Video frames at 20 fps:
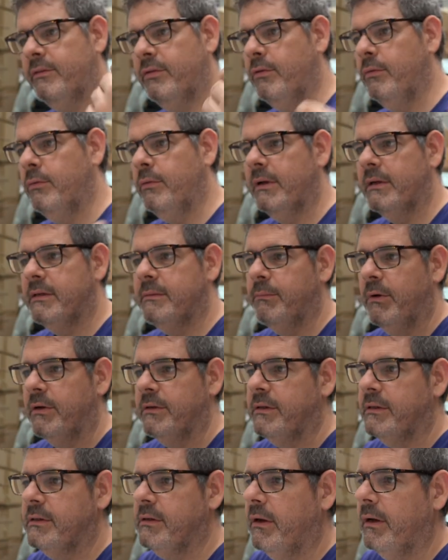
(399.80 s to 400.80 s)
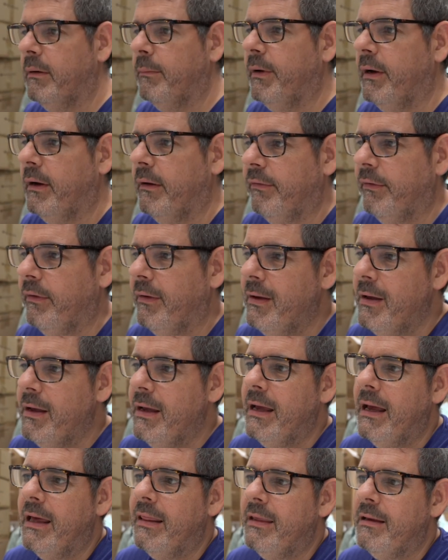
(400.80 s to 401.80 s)
two most exciting parts.
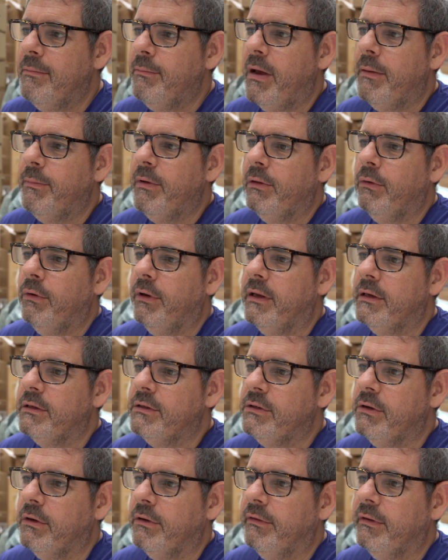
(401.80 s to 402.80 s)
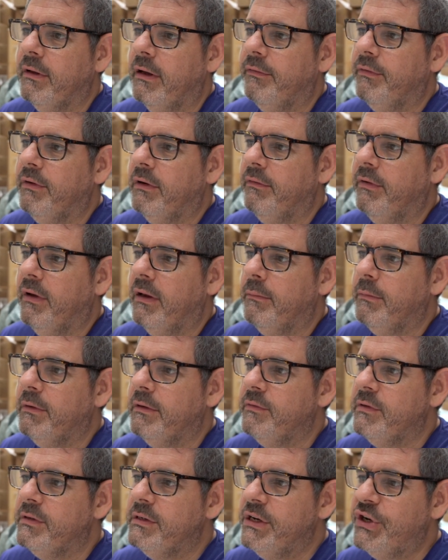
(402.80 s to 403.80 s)
And then maybe looking at shots after you've had a bit
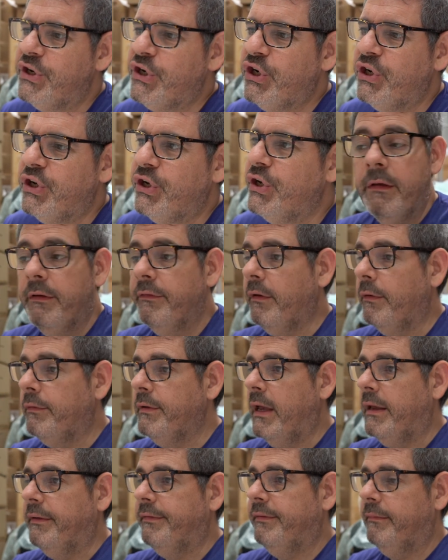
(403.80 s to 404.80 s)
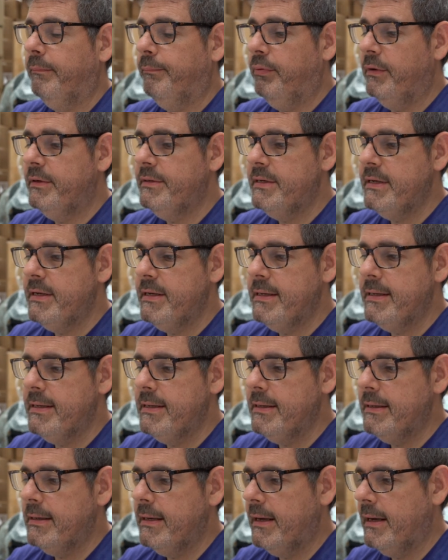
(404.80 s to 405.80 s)
of a session. So yes,
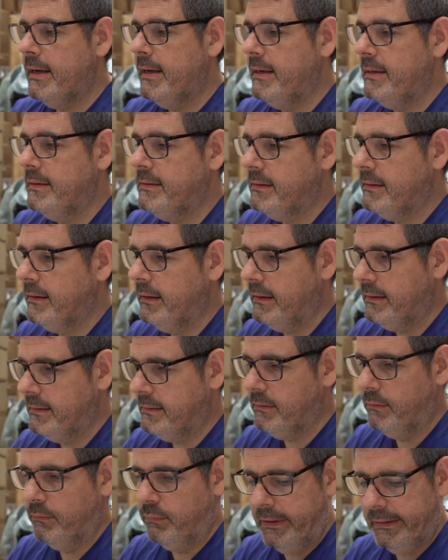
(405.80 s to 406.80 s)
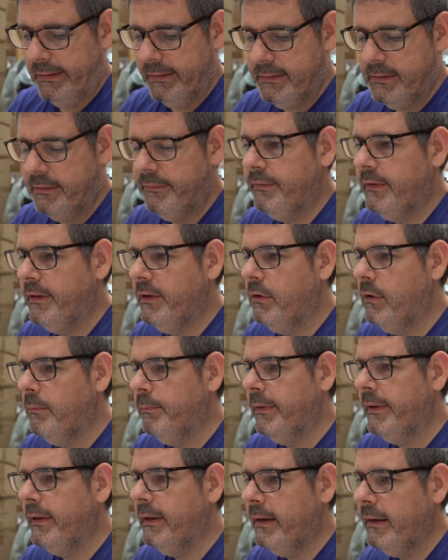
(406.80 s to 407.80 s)
printing is relatively
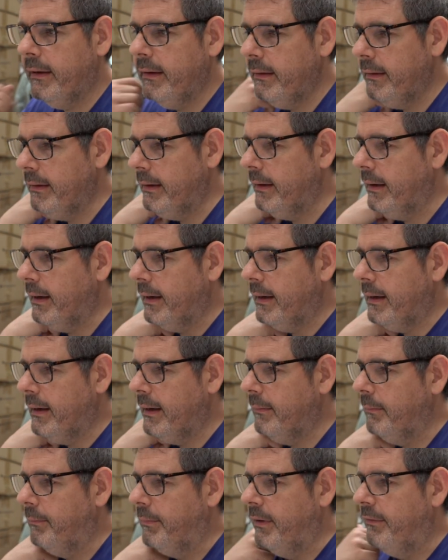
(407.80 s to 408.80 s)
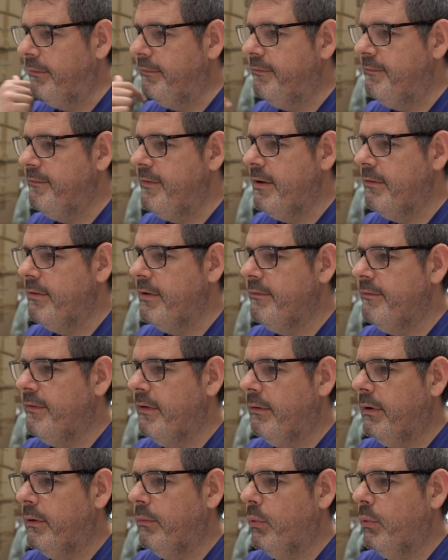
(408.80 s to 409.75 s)
complicated, but very, very